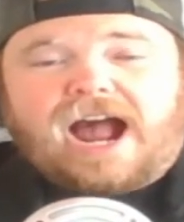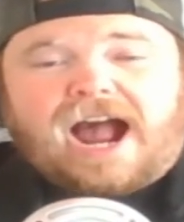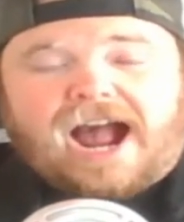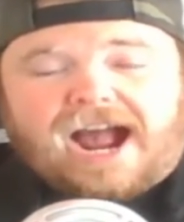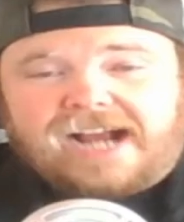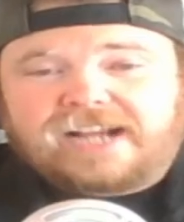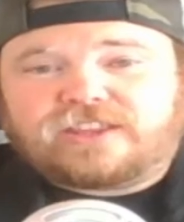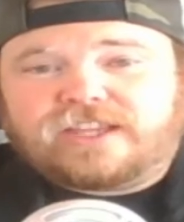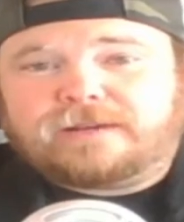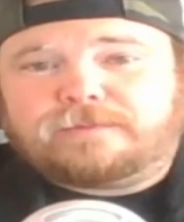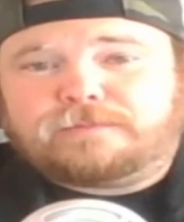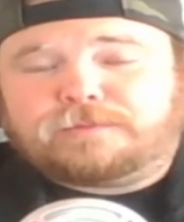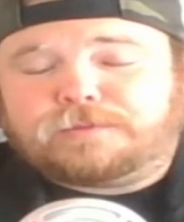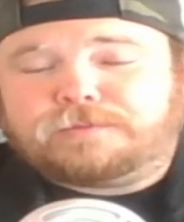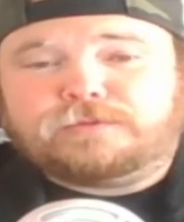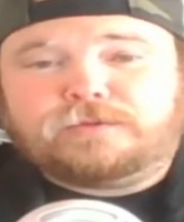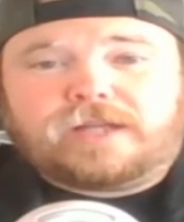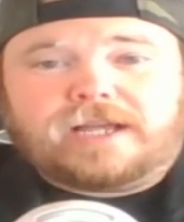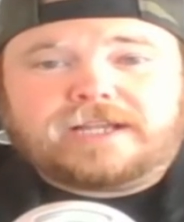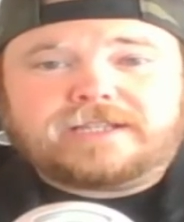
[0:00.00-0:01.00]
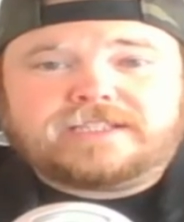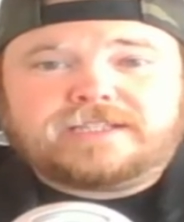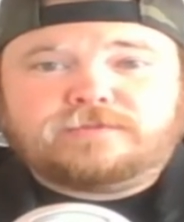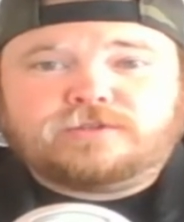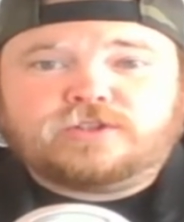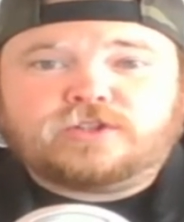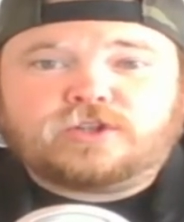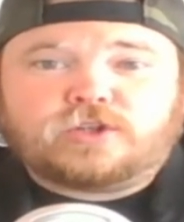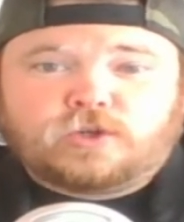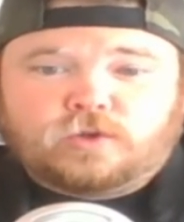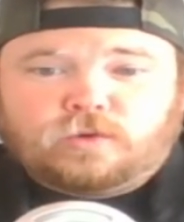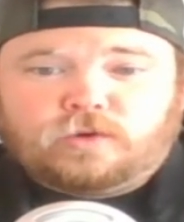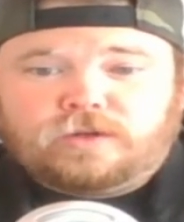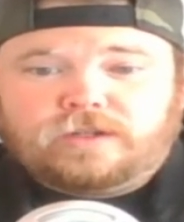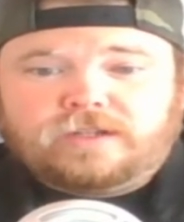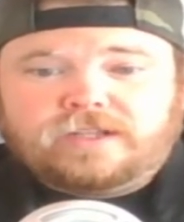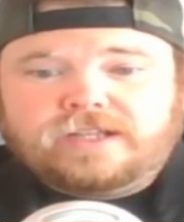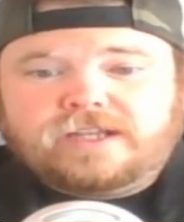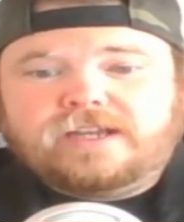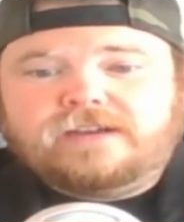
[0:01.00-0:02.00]
I think purple lightsabers are
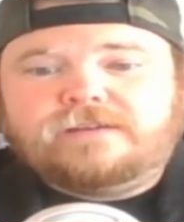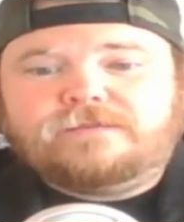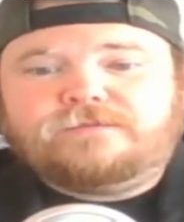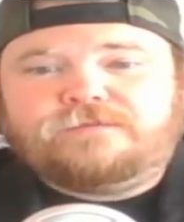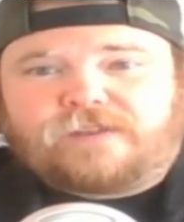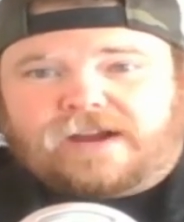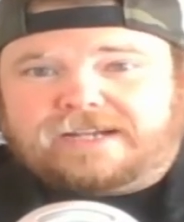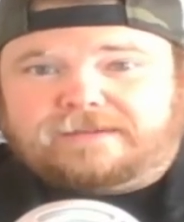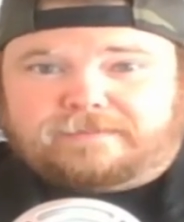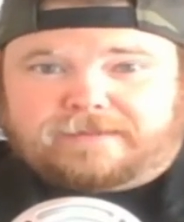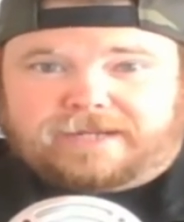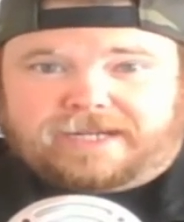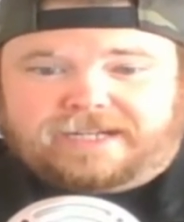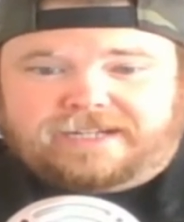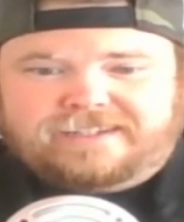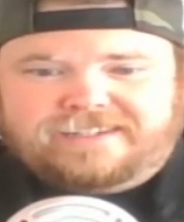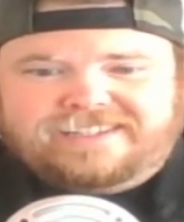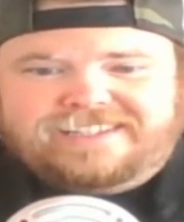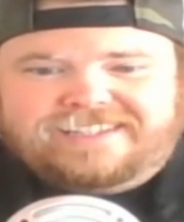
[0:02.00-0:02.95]
cool. Fight me.